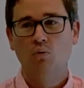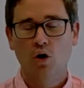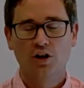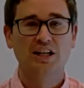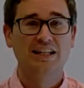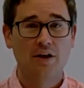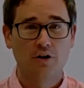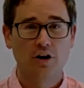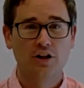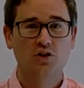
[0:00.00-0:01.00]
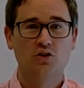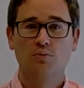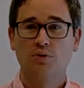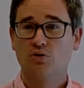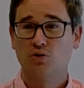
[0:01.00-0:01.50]
work together in
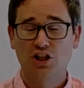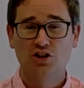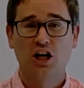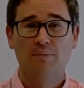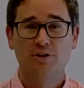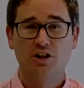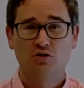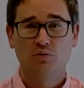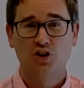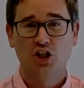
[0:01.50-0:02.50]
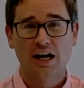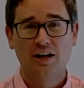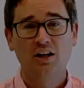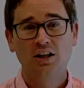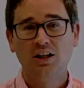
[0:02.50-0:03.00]
terms of strategic competition with
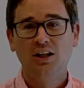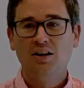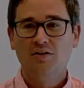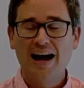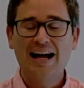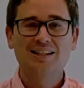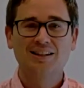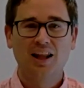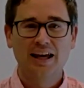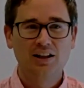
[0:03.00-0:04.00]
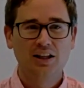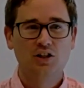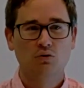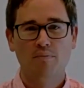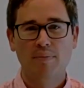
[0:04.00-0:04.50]
China, that's likely
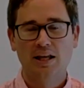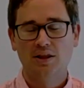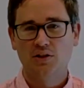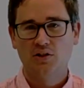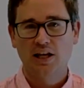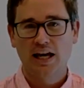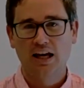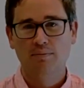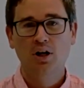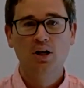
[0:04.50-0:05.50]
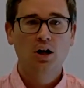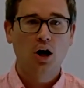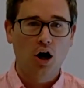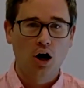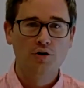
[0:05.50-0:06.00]
to remain the same
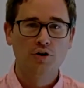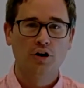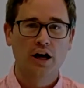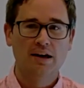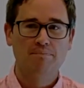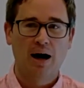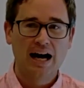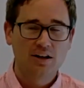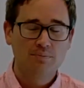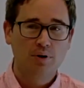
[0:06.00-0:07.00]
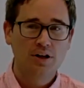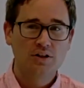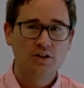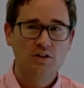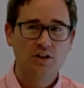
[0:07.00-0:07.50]
under a Biden
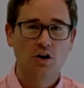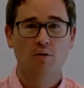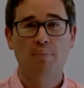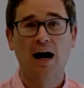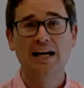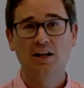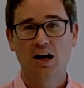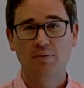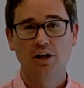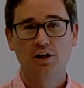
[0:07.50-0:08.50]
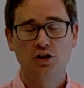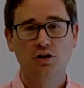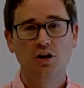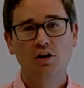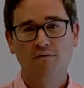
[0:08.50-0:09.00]
presidency or a Biden
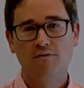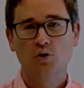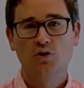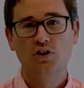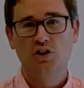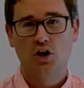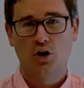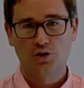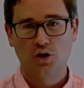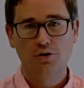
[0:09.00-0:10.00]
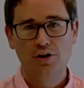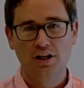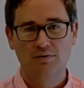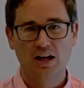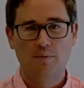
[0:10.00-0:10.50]
nomination versus an
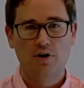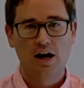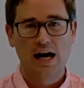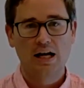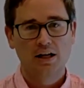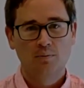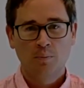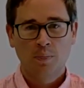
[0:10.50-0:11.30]
alternative Democratic